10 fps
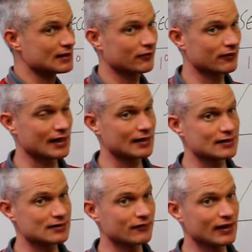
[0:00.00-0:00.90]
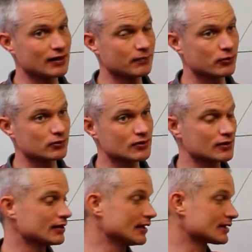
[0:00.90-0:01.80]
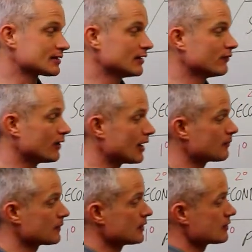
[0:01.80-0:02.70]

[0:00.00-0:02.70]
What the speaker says: of that is available to the next level up.